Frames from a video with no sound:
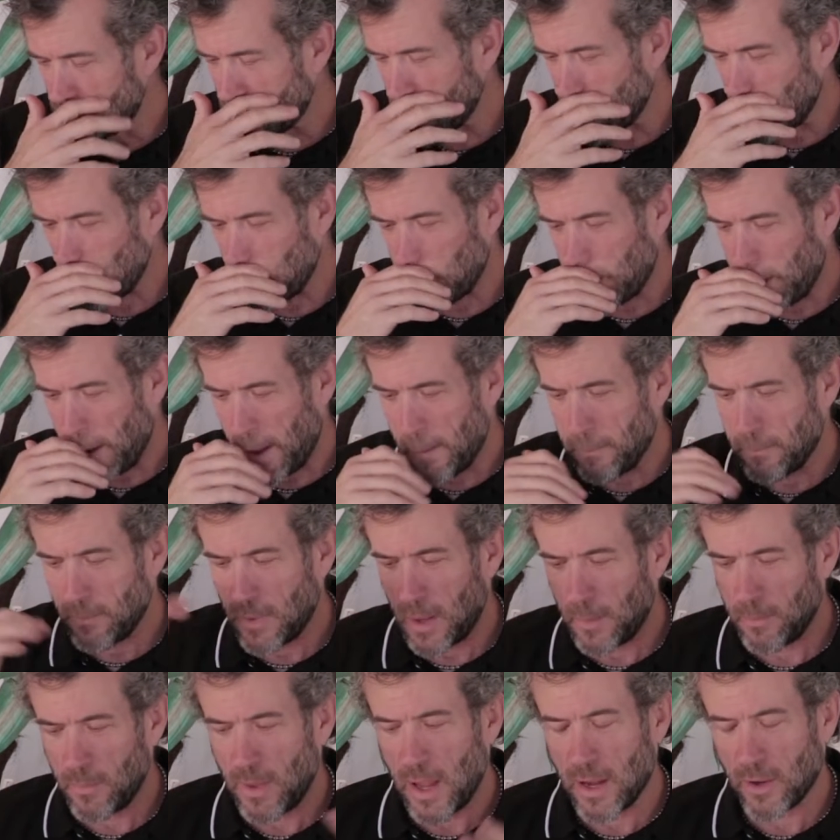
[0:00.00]
So
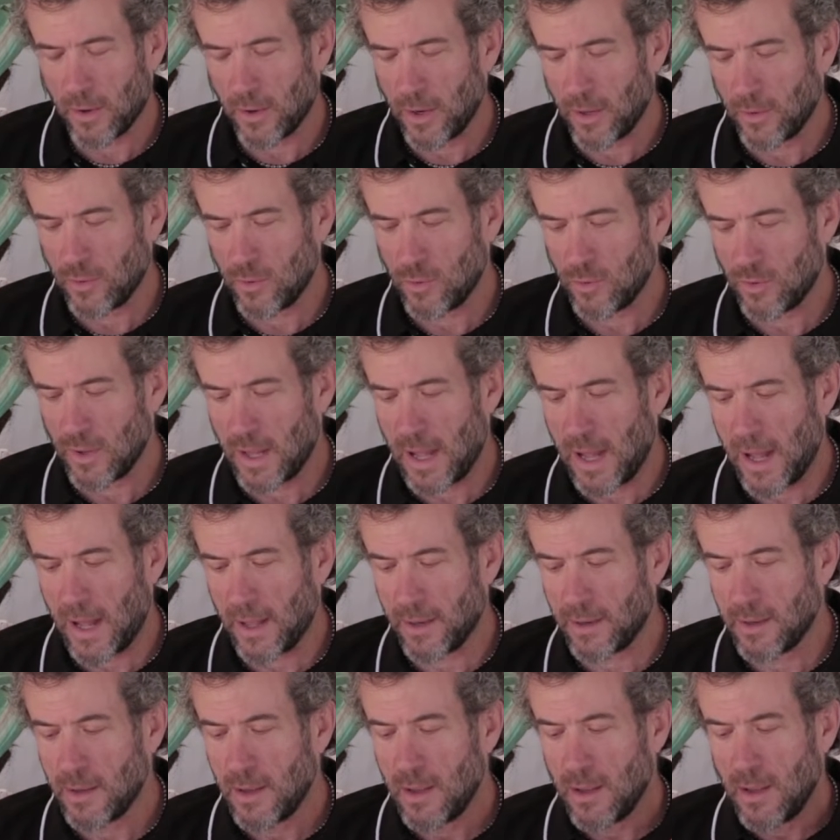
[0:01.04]
I'm not going to do
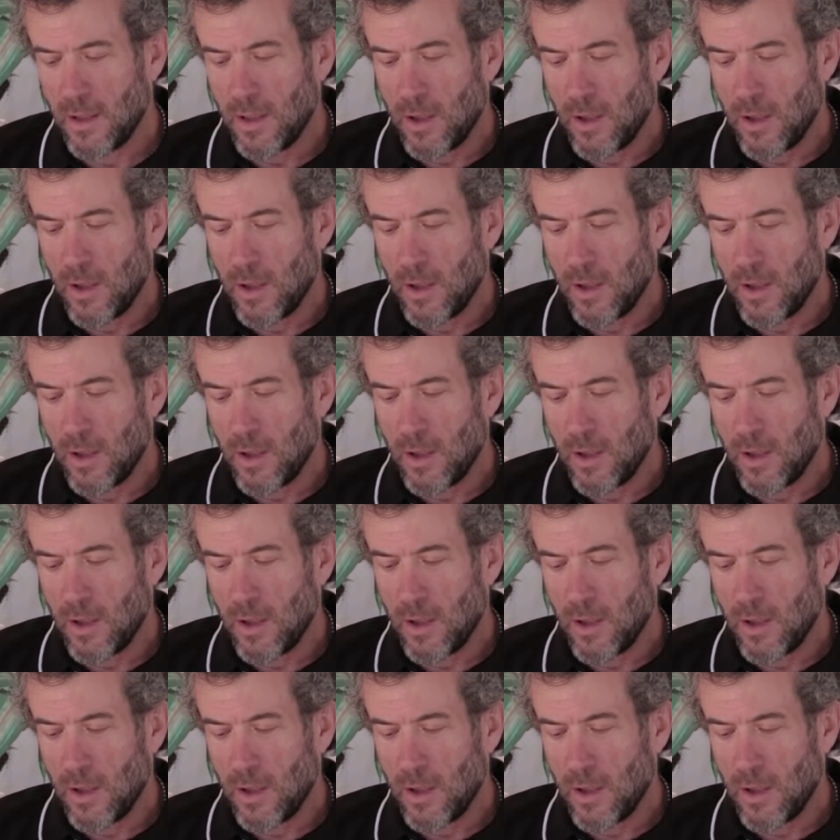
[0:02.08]
that.